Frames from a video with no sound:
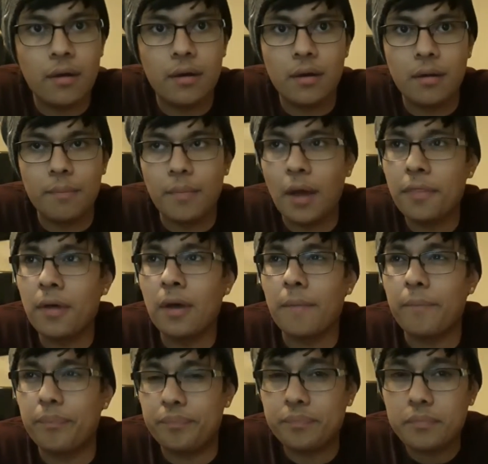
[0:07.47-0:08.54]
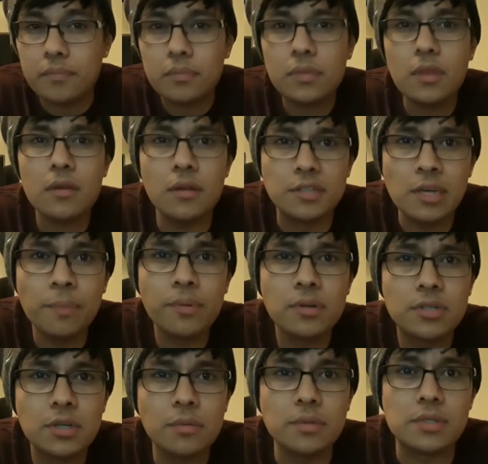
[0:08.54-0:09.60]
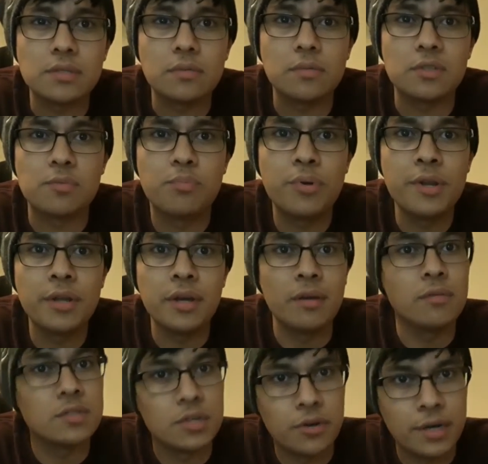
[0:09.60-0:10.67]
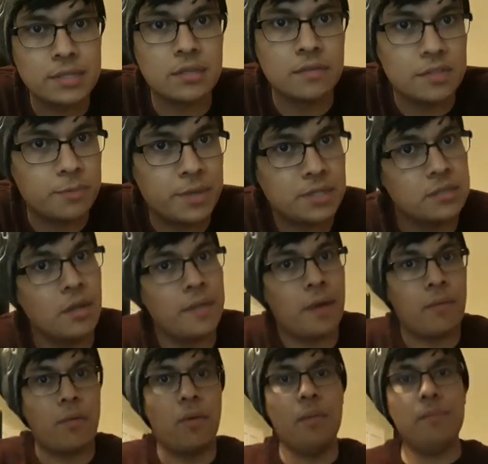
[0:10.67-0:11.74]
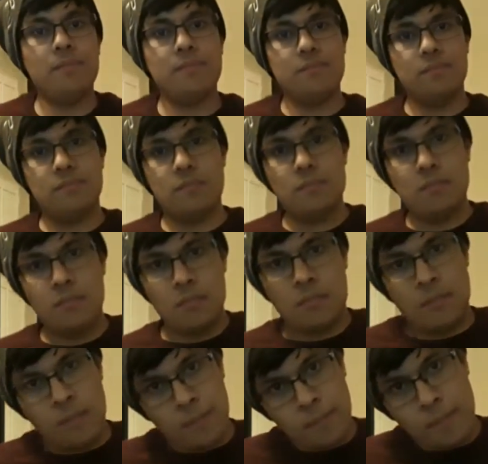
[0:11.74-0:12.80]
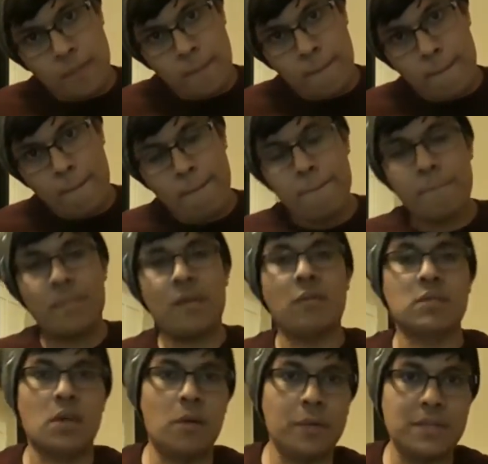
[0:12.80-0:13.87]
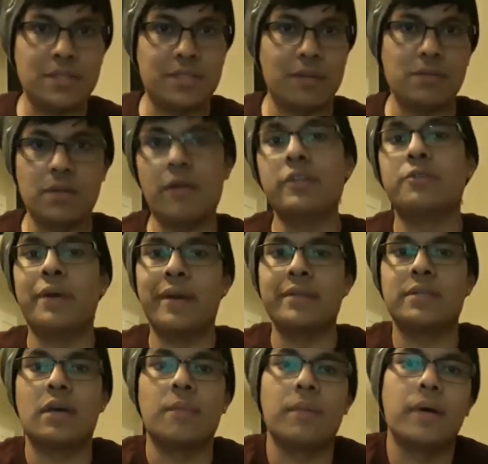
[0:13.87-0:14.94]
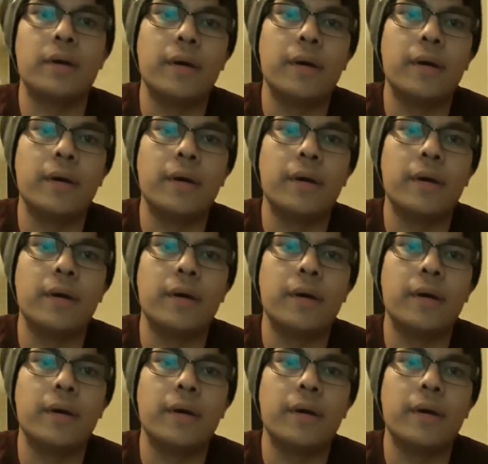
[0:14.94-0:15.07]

I thought your tempo control was pretty good. It was aggressive, especially on that roll. It was always right on top.